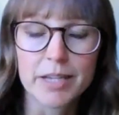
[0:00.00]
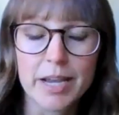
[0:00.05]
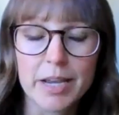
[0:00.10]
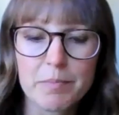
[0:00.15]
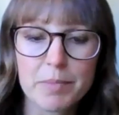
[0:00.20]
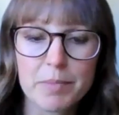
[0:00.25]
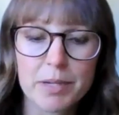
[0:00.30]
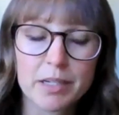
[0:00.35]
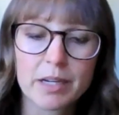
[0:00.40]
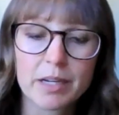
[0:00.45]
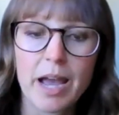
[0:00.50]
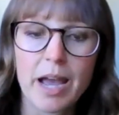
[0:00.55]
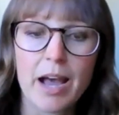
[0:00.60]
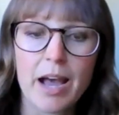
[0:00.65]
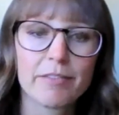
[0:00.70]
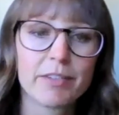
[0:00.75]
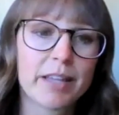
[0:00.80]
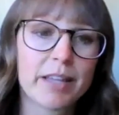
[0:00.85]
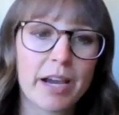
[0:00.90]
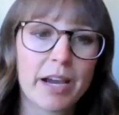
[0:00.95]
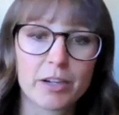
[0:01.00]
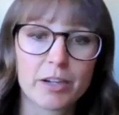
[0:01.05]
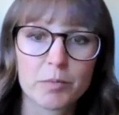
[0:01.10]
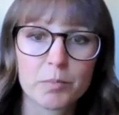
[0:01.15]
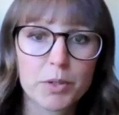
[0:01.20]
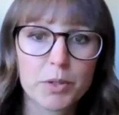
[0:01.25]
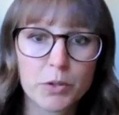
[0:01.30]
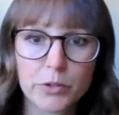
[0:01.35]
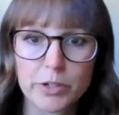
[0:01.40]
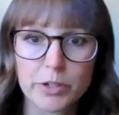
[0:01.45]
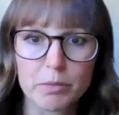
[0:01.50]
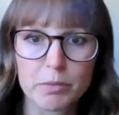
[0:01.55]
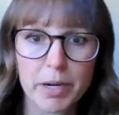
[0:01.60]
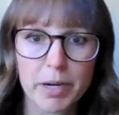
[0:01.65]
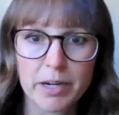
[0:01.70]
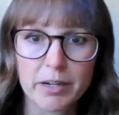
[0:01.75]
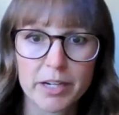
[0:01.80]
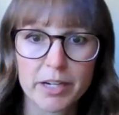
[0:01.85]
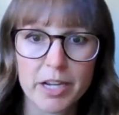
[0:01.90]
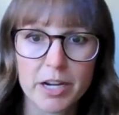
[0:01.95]
typing and having that computer
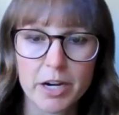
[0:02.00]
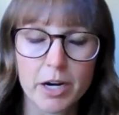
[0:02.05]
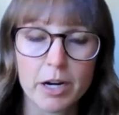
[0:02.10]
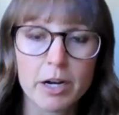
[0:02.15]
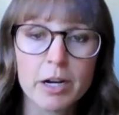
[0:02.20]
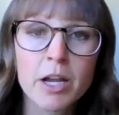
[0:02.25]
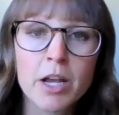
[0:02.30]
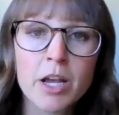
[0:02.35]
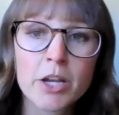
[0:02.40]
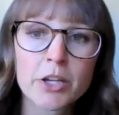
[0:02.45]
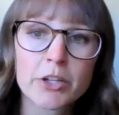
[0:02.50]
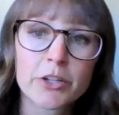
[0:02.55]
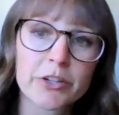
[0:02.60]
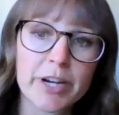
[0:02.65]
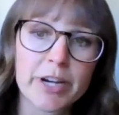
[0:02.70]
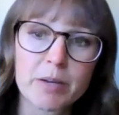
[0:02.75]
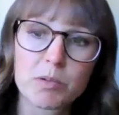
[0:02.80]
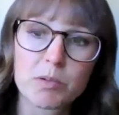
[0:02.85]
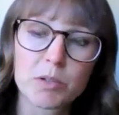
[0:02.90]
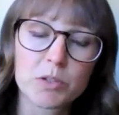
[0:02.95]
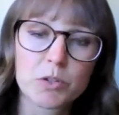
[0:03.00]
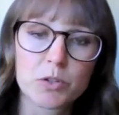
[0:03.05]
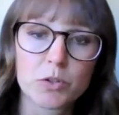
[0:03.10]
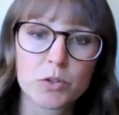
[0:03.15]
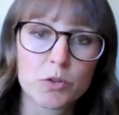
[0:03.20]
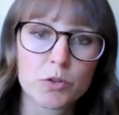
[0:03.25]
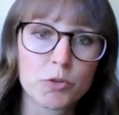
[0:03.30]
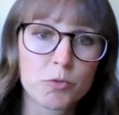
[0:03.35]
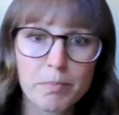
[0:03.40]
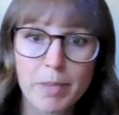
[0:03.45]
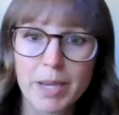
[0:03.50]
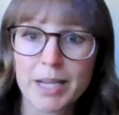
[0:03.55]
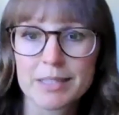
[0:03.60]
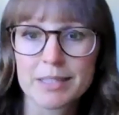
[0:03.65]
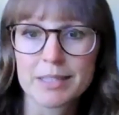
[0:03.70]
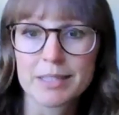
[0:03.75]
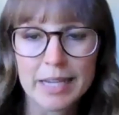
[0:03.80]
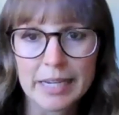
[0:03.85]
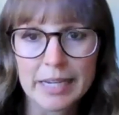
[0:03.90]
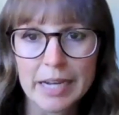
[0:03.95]
barrier. You're able to
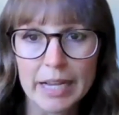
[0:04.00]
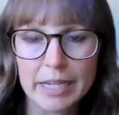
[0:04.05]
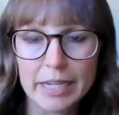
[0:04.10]
maintain